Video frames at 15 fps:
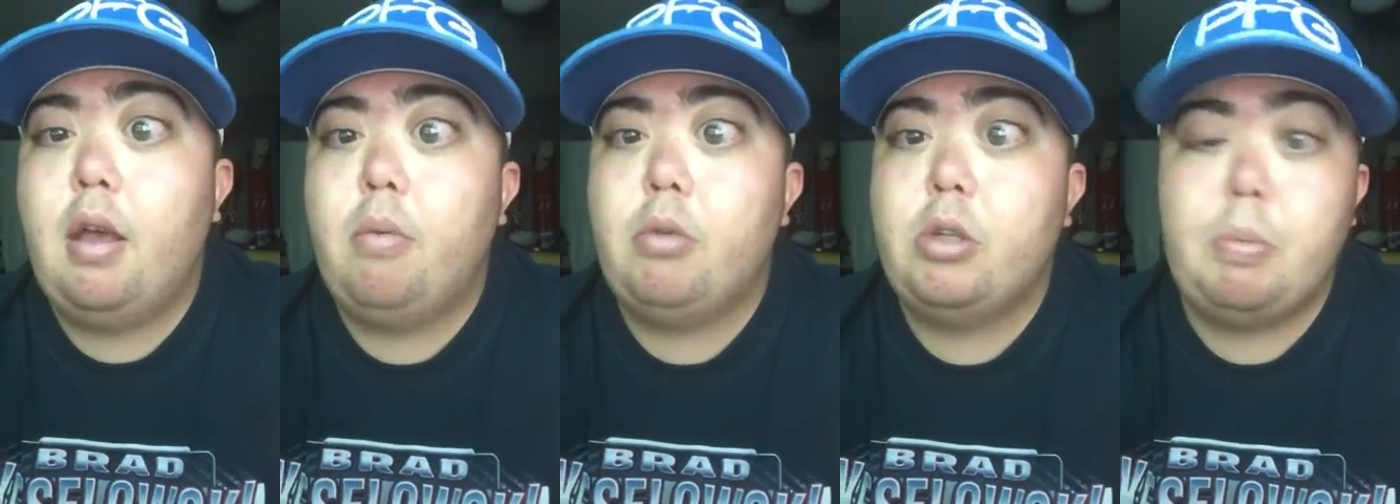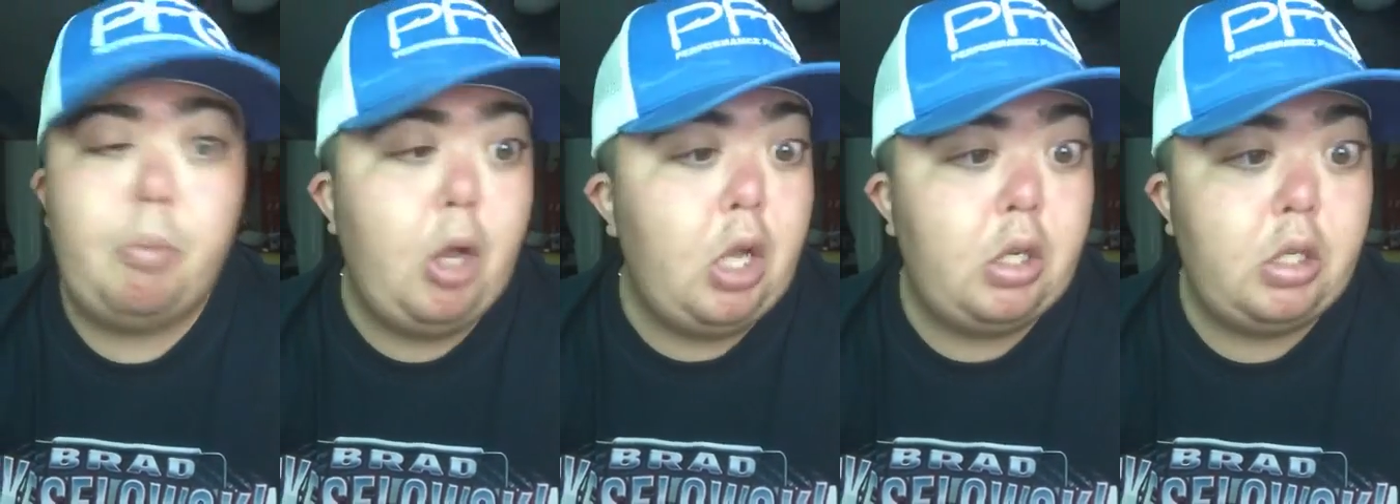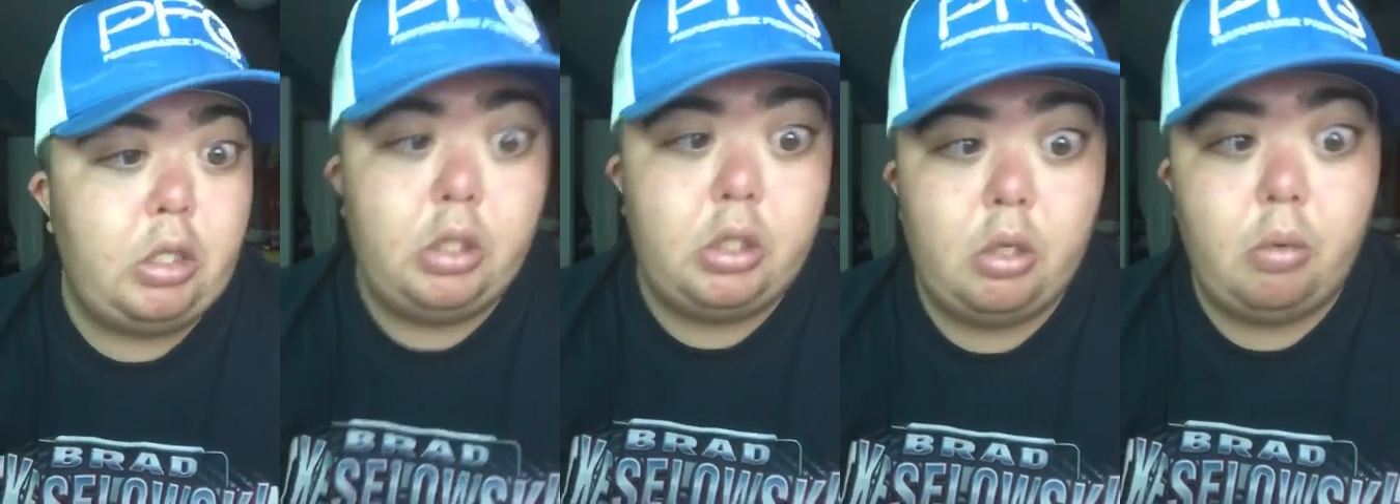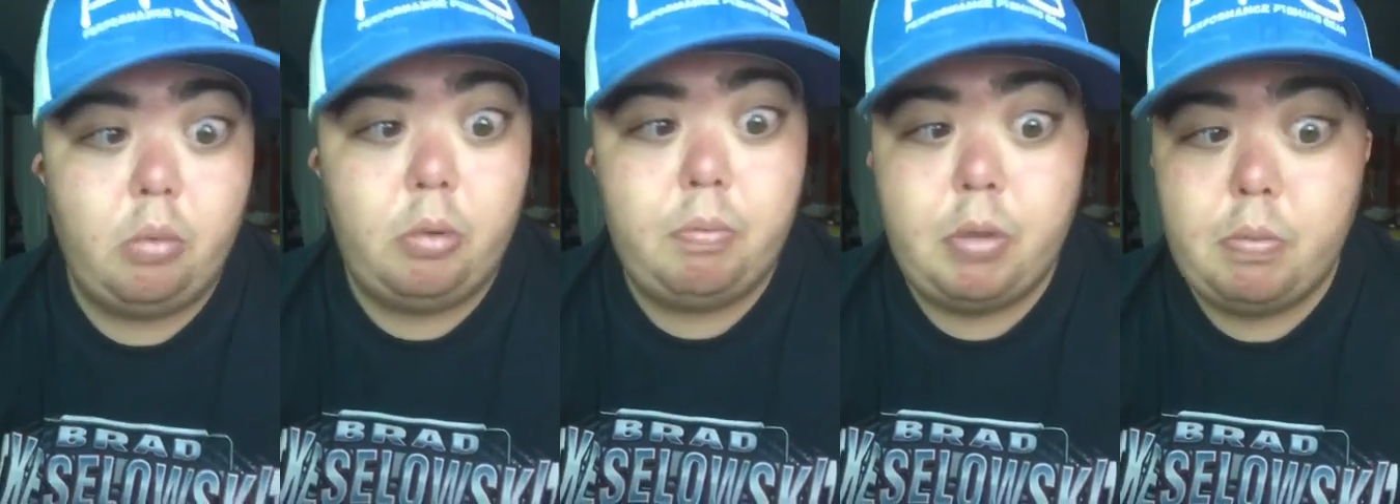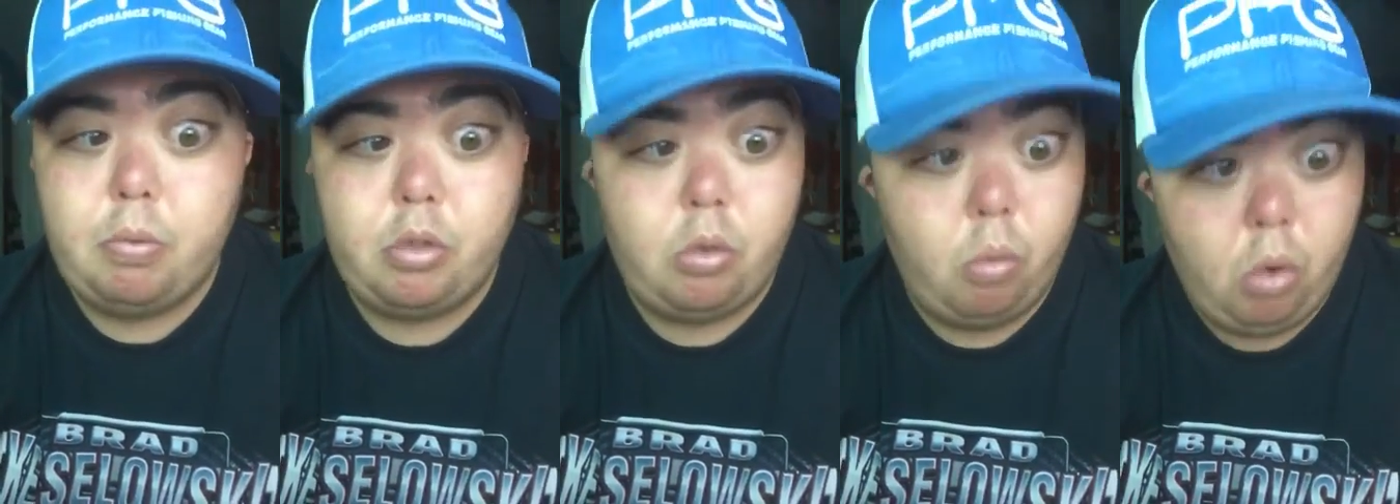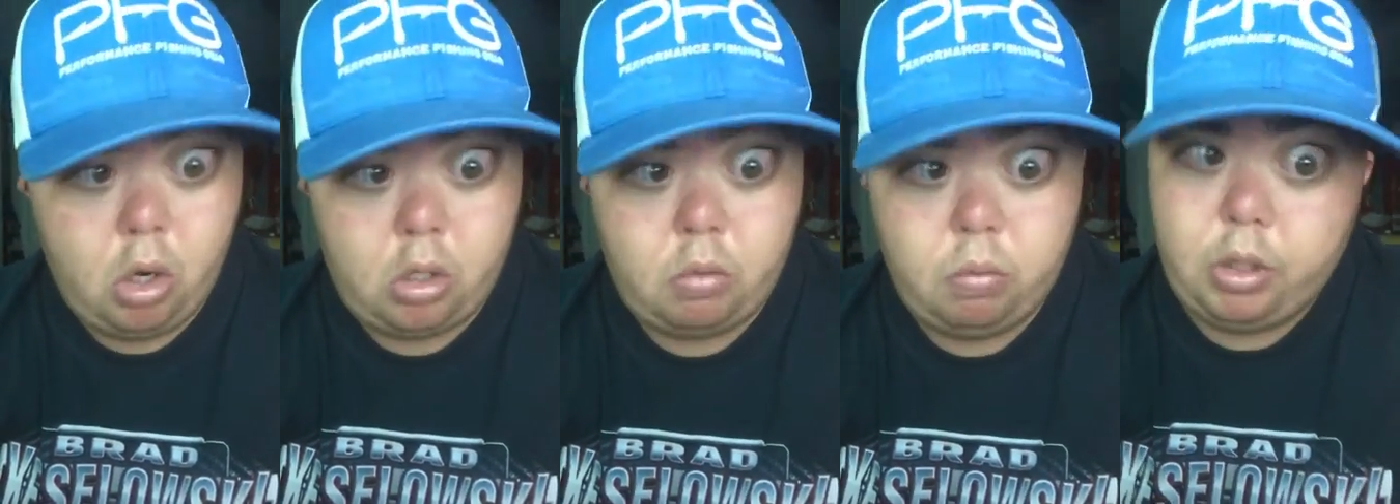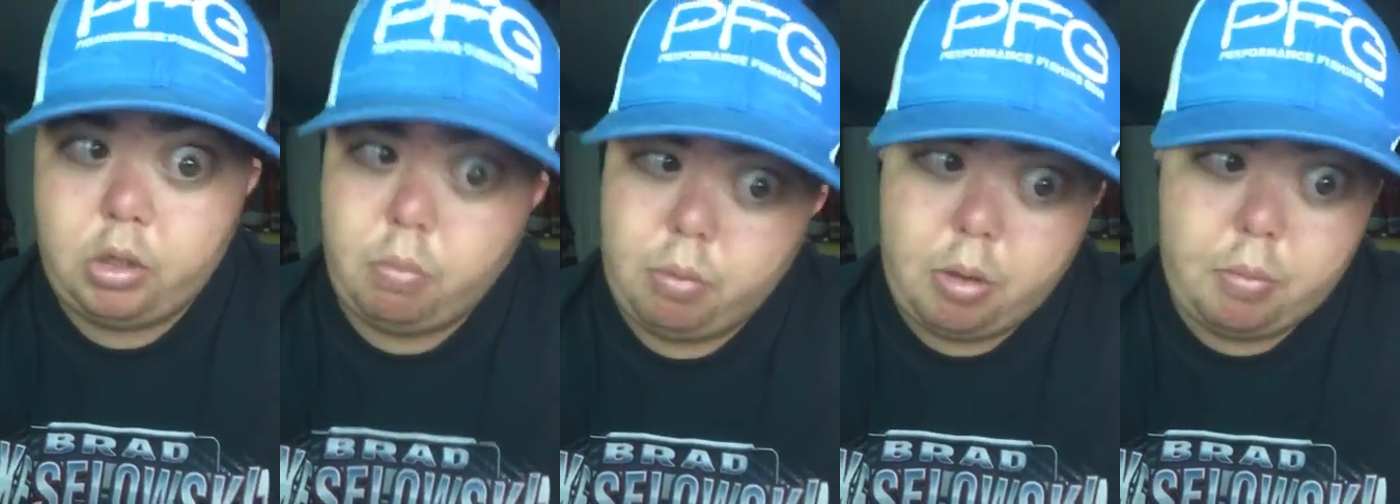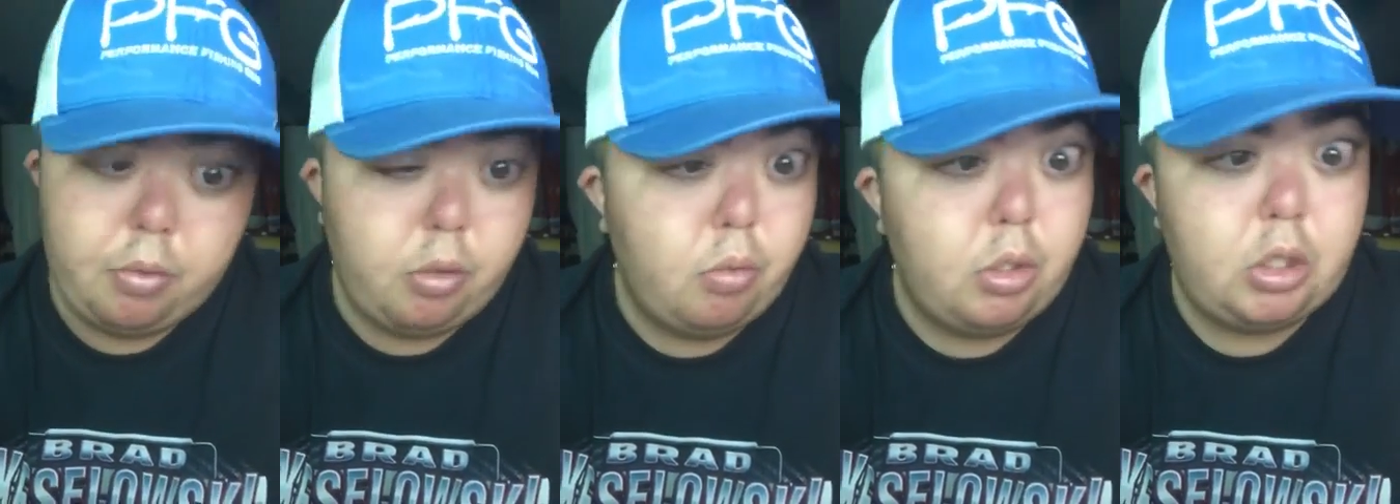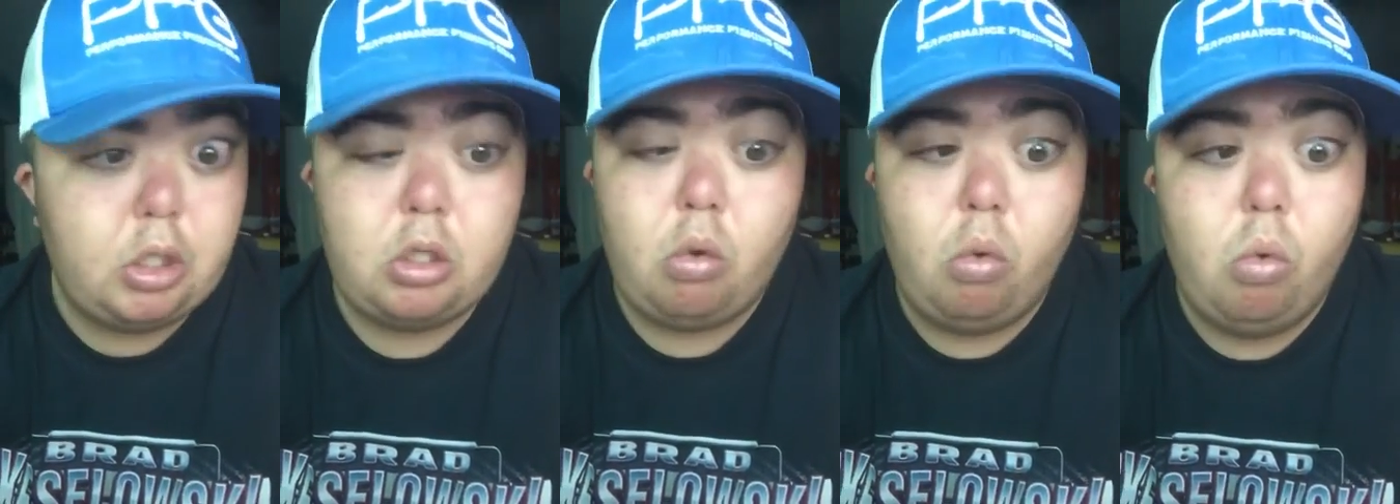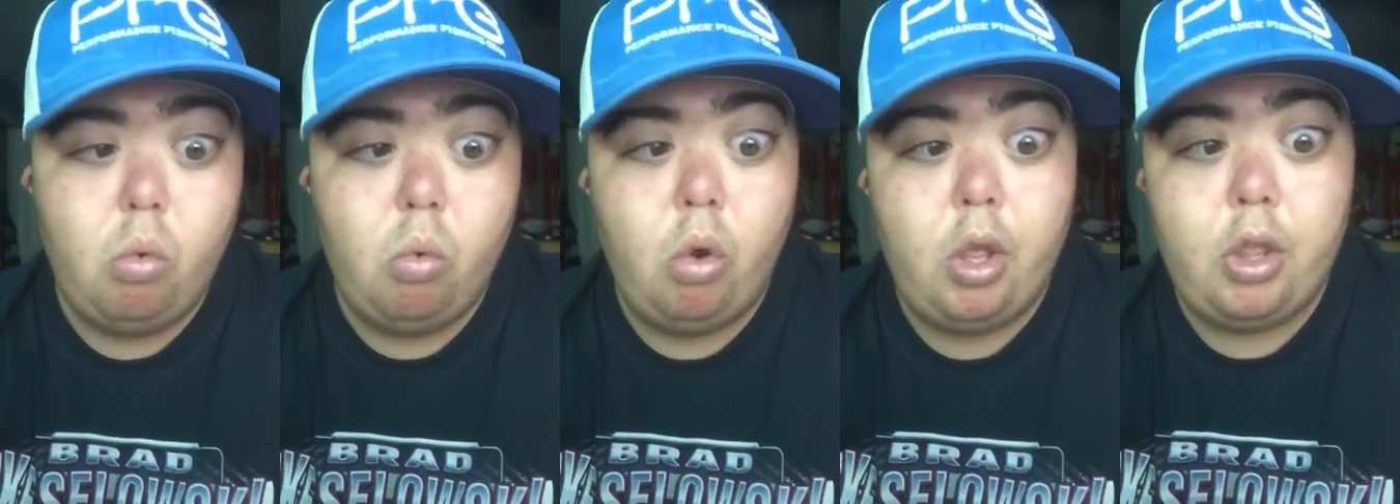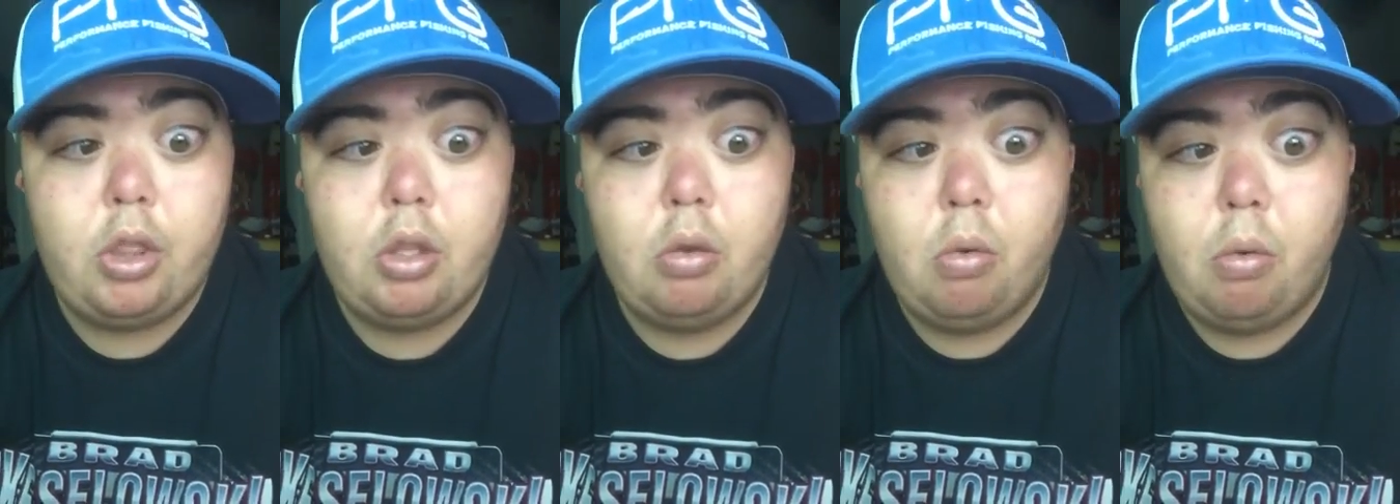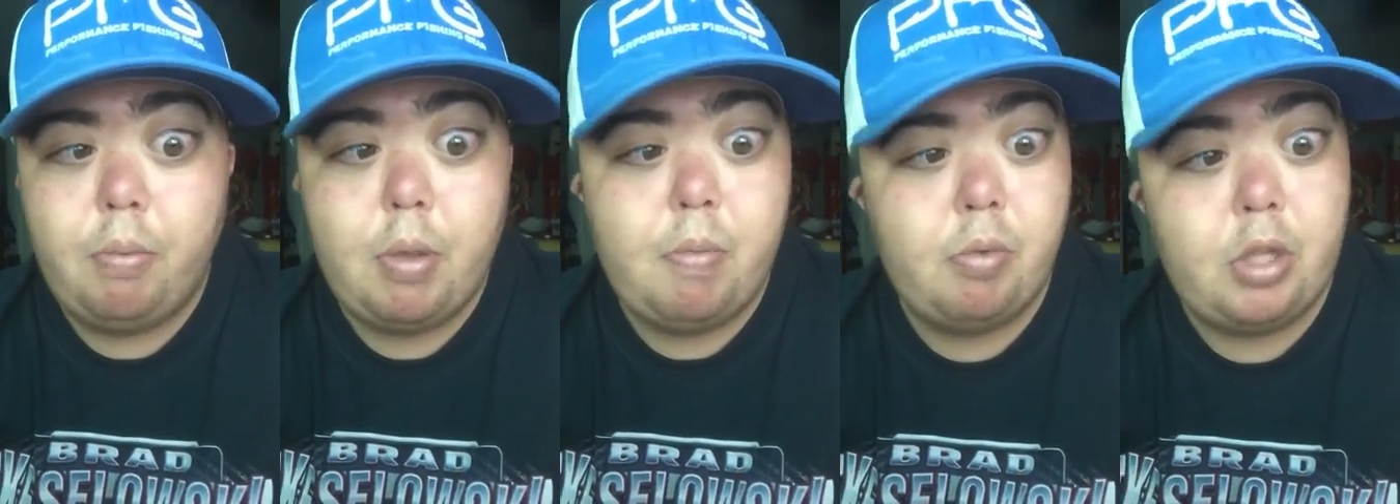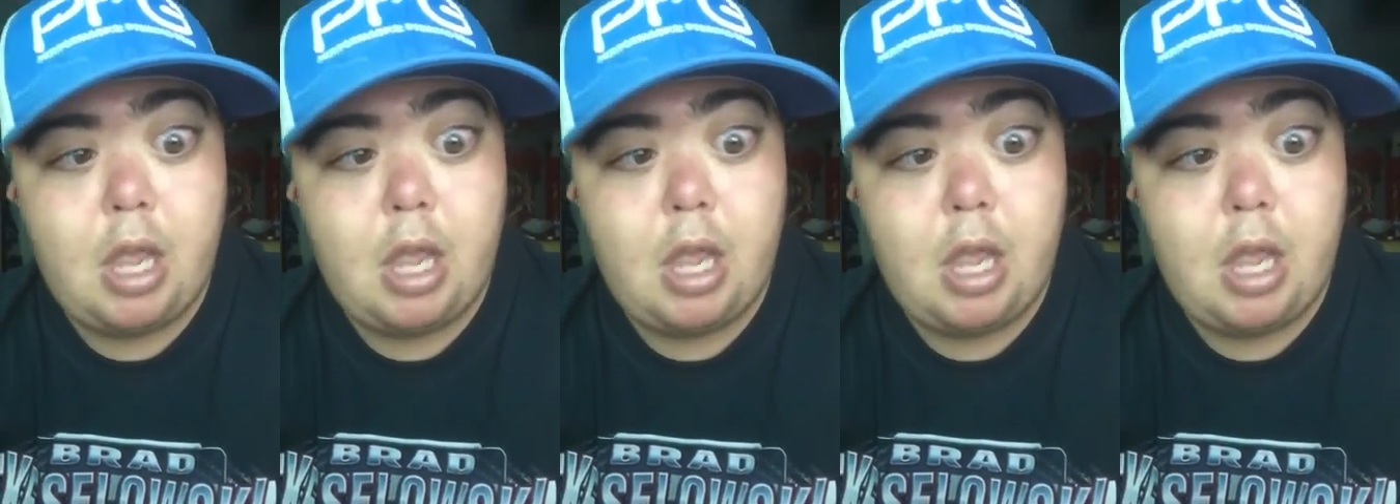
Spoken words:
with your buddies or with people you worked with or people you went to school with or people